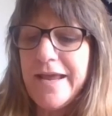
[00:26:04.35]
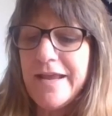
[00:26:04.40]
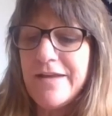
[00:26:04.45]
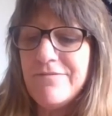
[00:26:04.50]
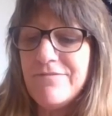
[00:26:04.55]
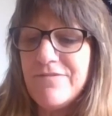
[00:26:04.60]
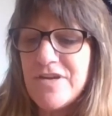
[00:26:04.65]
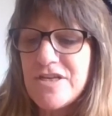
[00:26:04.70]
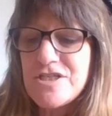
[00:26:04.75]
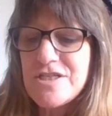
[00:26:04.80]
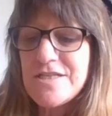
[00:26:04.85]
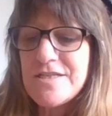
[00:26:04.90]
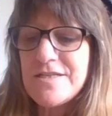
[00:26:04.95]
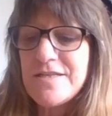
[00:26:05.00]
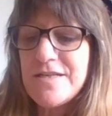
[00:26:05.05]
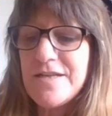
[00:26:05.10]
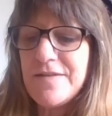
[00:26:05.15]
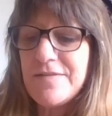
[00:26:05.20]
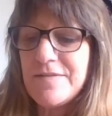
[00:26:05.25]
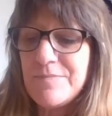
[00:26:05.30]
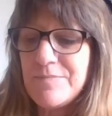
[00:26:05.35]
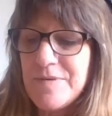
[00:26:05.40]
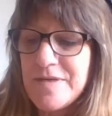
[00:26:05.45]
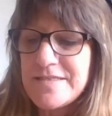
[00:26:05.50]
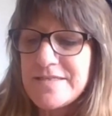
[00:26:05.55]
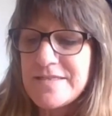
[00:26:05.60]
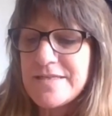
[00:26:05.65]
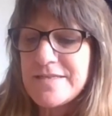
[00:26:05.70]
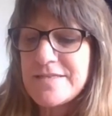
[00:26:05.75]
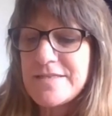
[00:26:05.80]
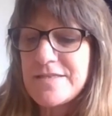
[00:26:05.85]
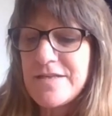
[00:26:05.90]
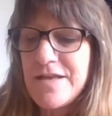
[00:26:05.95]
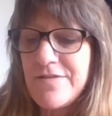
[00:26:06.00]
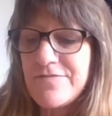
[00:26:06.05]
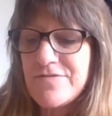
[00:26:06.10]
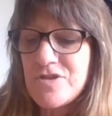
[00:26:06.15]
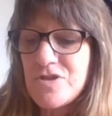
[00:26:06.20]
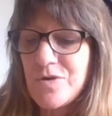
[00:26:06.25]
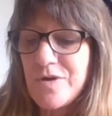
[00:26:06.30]
Envision the business
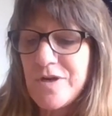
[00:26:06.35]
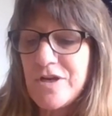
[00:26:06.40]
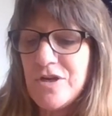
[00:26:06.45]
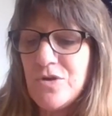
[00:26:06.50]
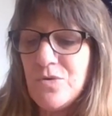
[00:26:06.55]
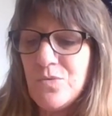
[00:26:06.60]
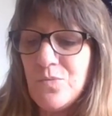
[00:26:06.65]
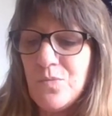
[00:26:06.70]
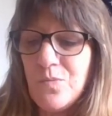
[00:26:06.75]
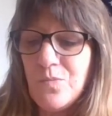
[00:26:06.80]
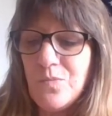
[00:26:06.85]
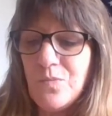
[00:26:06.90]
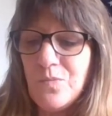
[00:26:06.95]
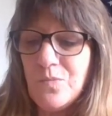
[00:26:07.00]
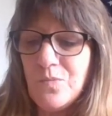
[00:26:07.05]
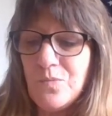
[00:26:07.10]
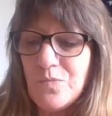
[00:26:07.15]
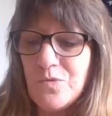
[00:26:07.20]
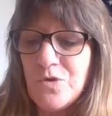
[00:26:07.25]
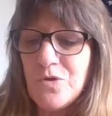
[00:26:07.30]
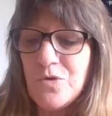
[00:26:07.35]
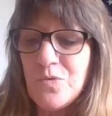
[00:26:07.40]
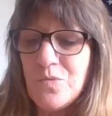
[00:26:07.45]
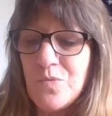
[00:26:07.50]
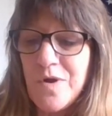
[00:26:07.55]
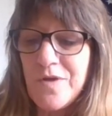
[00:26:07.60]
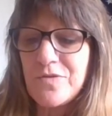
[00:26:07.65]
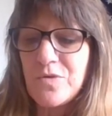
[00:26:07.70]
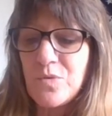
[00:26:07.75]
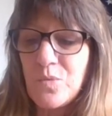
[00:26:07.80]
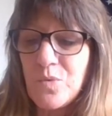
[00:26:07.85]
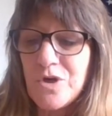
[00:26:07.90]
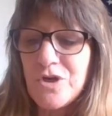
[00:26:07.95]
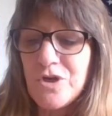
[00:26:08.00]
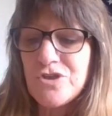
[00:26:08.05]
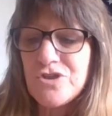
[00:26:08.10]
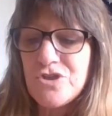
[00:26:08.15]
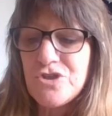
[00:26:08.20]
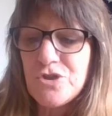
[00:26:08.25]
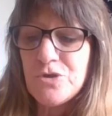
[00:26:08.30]
love story you want the
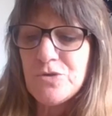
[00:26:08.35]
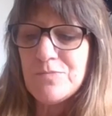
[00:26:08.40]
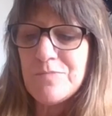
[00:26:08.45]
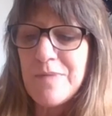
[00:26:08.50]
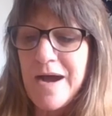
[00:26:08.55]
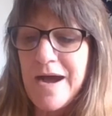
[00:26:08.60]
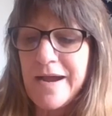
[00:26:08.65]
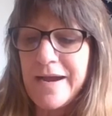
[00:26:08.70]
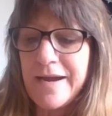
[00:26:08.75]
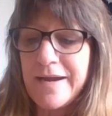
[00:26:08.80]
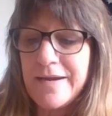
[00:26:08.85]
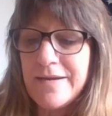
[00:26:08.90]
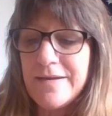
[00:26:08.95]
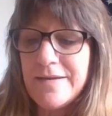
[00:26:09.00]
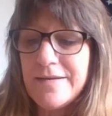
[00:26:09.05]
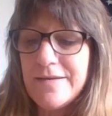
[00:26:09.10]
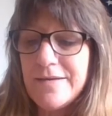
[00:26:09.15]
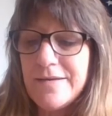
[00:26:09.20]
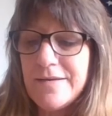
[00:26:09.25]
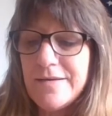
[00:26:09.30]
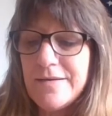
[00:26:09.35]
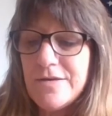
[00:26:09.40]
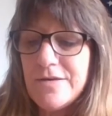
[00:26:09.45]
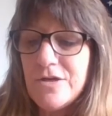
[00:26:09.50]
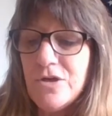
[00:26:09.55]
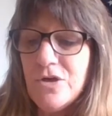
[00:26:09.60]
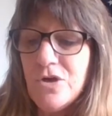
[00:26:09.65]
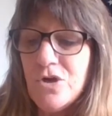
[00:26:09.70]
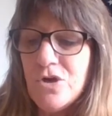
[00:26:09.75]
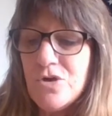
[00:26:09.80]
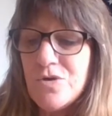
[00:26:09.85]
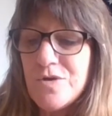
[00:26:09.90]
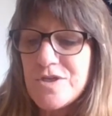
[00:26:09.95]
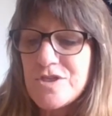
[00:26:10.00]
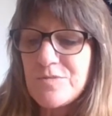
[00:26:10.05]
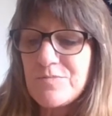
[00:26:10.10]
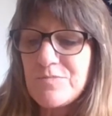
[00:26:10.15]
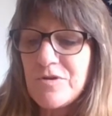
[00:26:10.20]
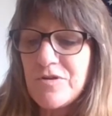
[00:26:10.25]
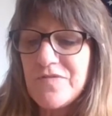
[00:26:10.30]
world to buy. Who is
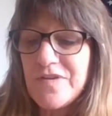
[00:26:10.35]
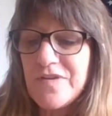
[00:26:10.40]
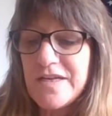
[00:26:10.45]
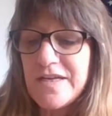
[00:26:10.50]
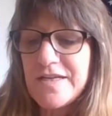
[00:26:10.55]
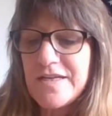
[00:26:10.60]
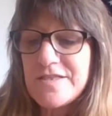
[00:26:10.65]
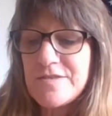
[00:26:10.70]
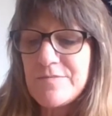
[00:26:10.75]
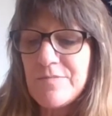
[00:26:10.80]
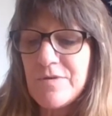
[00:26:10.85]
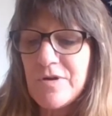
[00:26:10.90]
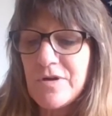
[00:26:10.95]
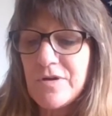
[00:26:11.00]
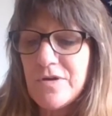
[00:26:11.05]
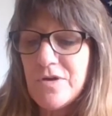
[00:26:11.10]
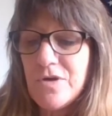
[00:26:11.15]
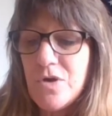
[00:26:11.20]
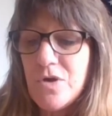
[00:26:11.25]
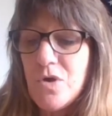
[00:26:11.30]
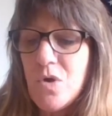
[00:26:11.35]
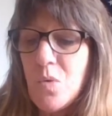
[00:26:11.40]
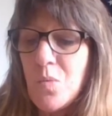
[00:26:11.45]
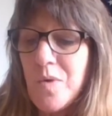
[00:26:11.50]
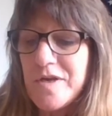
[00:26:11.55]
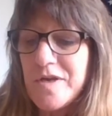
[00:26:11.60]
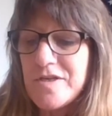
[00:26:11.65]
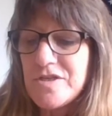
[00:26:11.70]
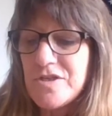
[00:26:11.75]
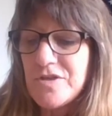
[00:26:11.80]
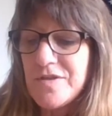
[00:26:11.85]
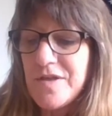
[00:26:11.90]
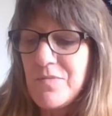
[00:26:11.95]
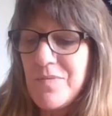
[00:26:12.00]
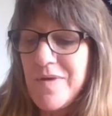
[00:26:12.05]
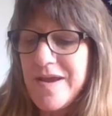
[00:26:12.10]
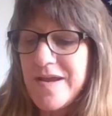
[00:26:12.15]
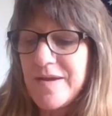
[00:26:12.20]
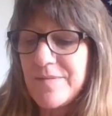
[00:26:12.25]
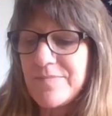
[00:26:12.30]
your perfect customer? What do they
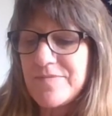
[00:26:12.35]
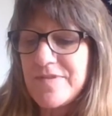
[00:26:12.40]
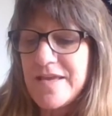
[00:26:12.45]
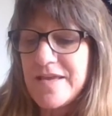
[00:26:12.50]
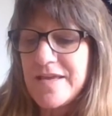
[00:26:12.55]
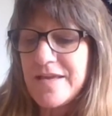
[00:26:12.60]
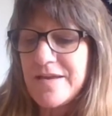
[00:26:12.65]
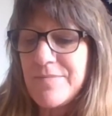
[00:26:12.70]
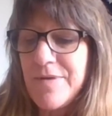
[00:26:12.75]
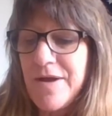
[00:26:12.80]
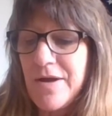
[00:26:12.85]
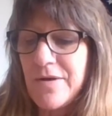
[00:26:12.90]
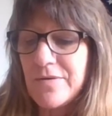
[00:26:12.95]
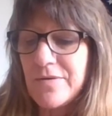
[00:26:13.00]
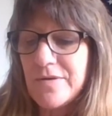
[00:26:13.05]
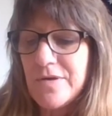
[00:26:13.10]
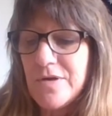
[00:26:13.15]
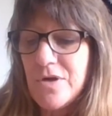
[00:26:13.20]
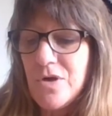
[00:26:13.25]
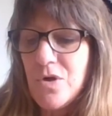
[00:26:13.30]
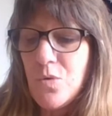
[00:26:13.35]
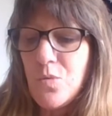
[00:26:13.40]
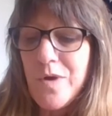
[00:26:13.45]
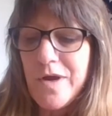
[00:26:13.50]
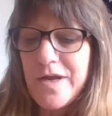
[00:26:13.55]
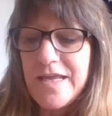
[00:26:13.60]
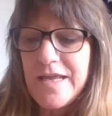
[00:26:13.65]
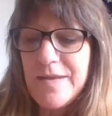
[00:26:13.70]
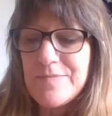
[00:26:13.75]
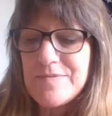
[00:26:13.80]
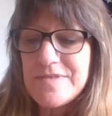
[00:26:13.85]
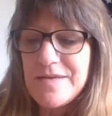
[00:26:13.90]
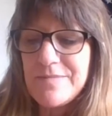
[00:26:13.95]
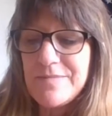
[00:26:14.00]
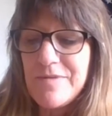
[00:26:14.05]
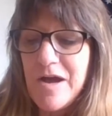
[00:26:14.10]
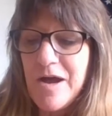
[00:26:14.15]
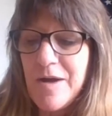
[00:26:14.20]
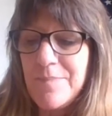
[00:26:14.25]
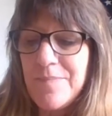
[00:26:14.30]
wake up thinking about? What keeps
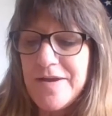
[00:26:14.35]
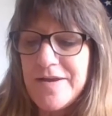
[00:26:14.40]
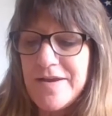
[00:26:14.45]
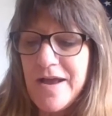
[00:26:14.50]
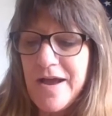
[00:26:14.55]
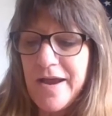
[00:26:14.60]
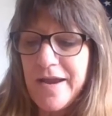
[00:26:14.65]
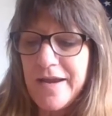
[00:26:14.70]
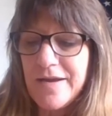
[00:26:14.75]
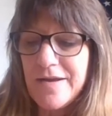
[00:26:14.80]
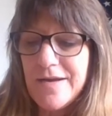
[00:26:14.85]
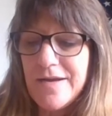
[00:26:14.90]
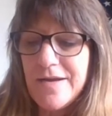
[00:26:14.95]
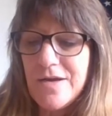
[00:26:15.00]
them up at night?